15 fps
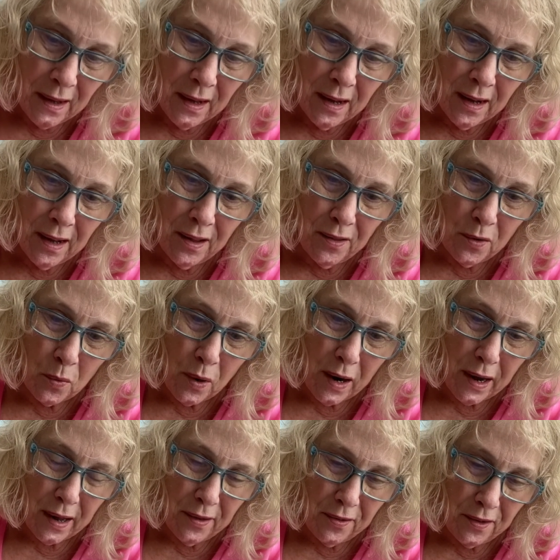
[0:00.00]

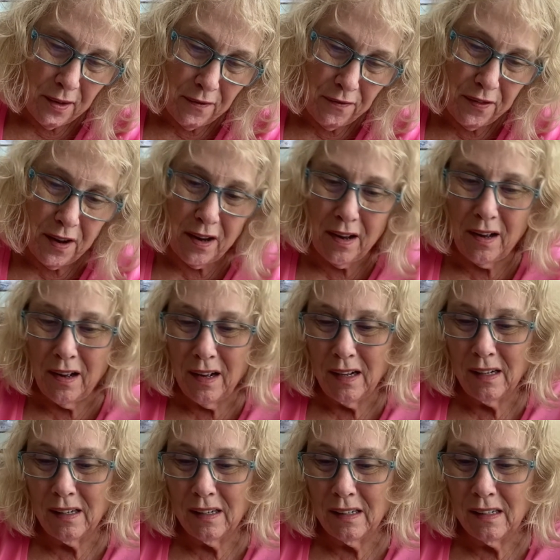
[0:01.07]
Otherwise, if I,
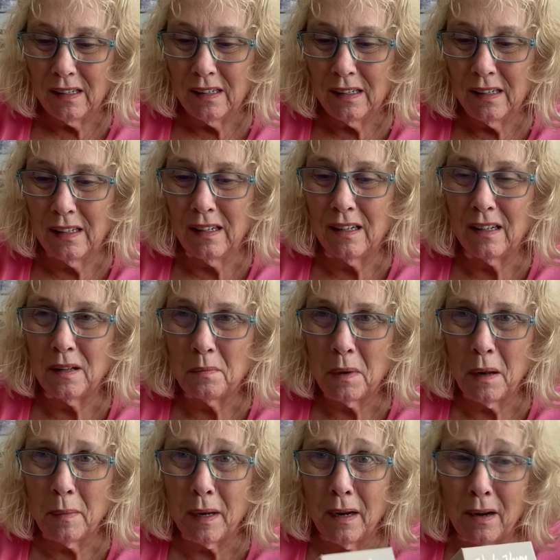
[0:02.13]
it's
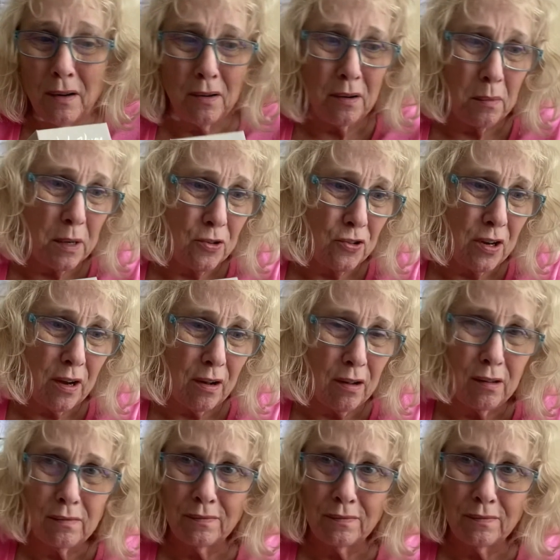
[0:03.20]
probably gonna go to Michelle